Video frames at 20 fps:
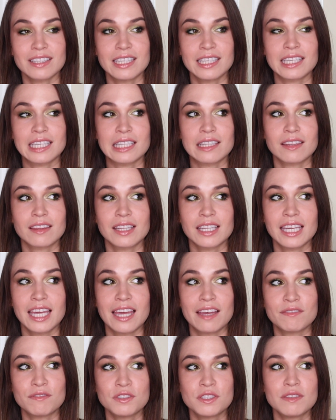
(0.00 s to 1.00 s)
Like, the
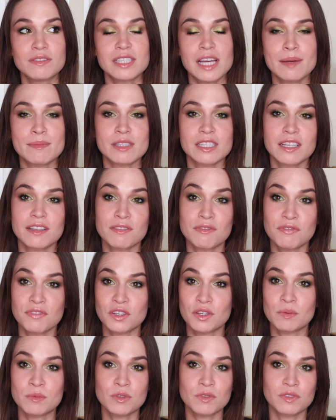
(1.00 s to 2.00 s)
handful of times that I
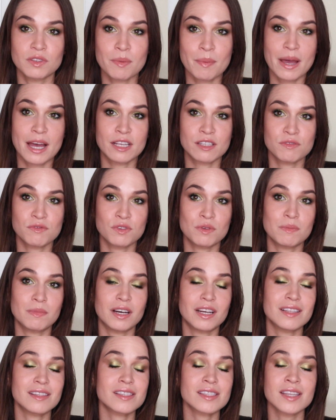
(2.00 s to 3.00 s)
filmed over the past few
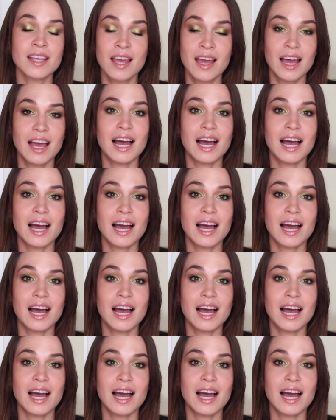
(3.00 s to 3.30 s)
months,